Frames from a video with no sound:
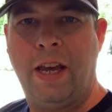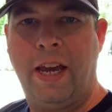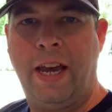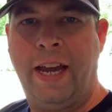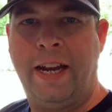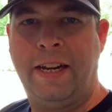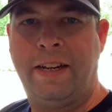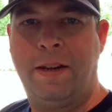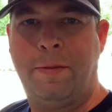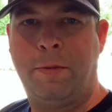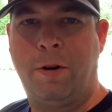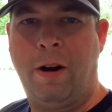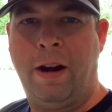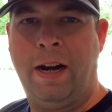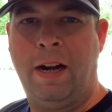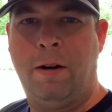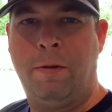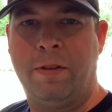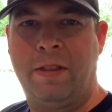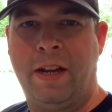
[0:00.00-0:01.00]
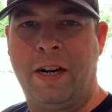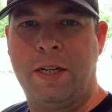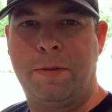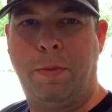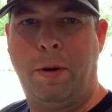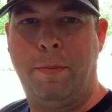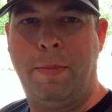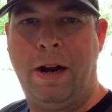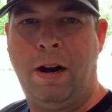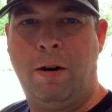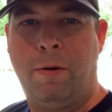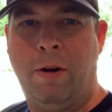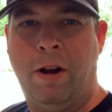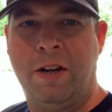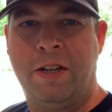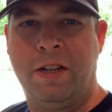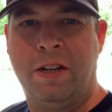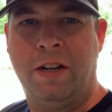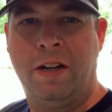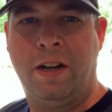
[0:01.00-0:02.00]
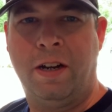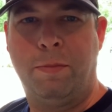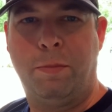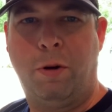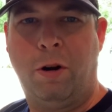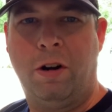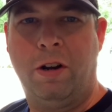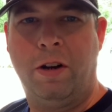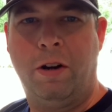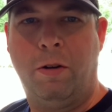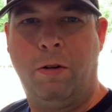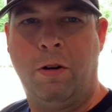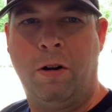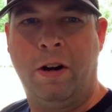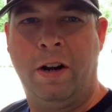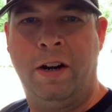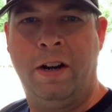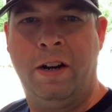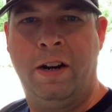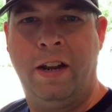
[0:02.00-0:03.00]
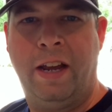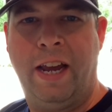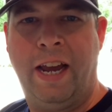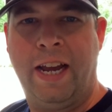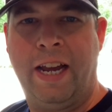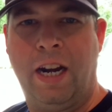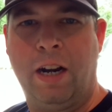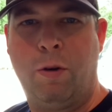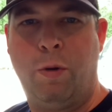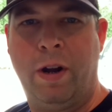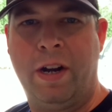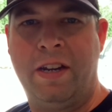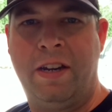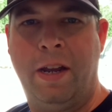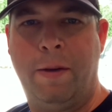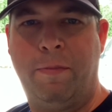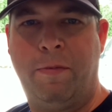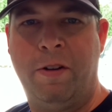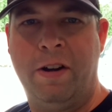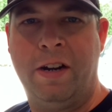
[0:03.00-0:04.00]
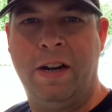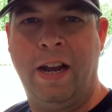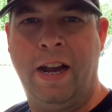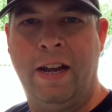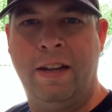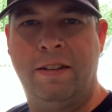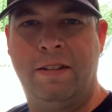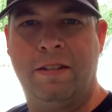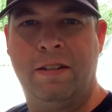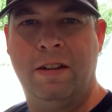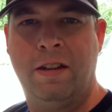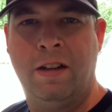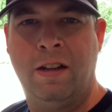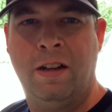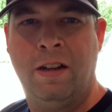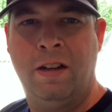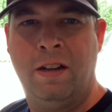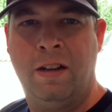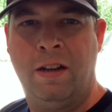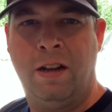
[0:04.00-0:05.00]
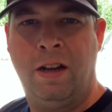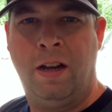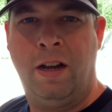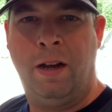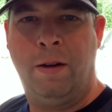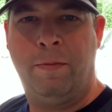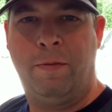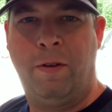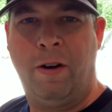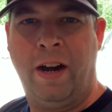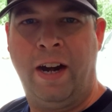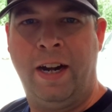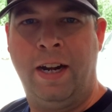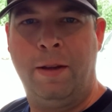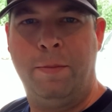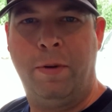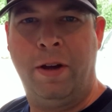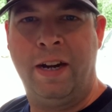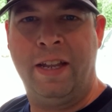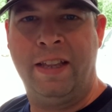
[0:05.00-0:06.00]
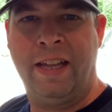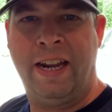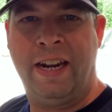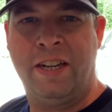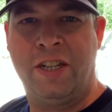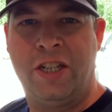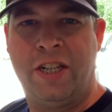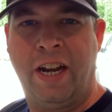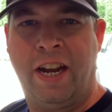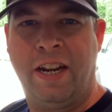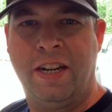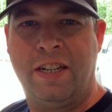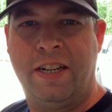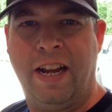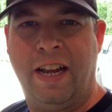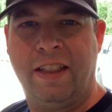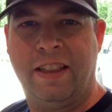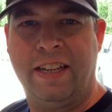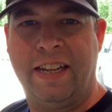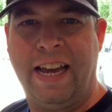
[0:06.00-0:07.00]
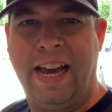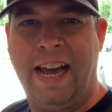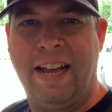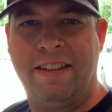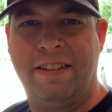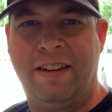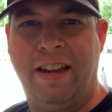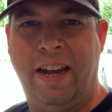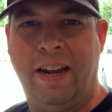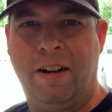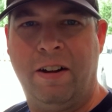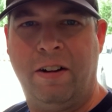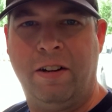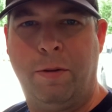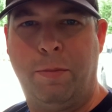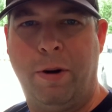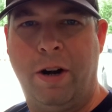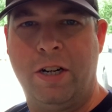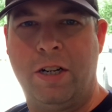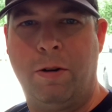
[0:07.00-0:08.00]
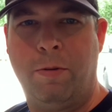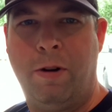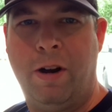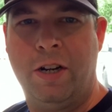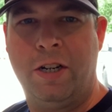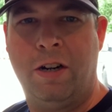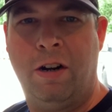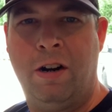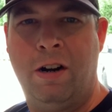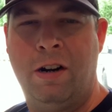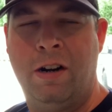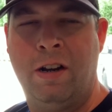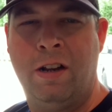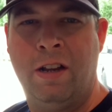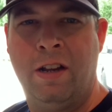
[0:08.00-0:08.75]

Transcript: Hey, Tim Cray here with Expert Power Wash in Portland, Oregon. Hey, I got a quick tip for you guys for anybody that has changed out the gas tank on your pressure washer